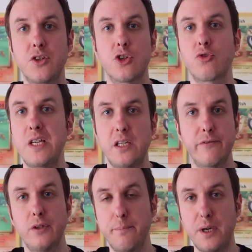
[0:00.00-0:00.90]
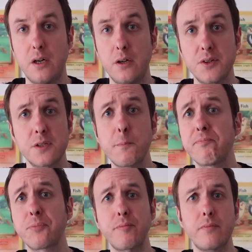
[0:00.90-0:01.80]
just treating through the bars,
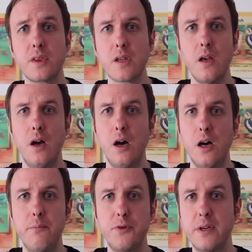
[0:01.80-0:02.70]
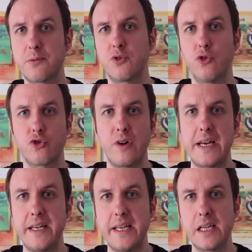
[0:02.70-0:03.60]
doing some sort of
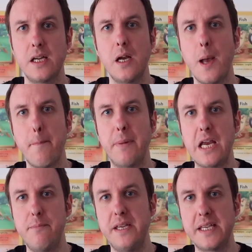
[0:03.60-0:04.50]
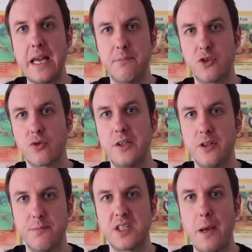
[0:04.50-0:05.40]
training, maybe getting them to try and do
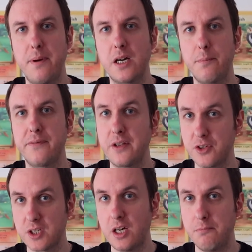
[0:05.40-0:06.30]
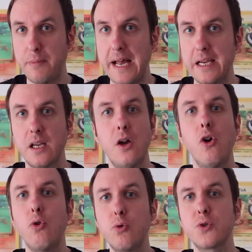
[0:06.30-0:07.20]
some stepping up if they just come back,
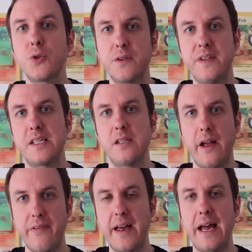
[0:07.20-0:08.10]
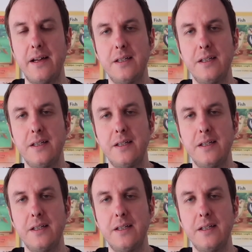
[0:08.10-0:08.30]
all sorts of things like that.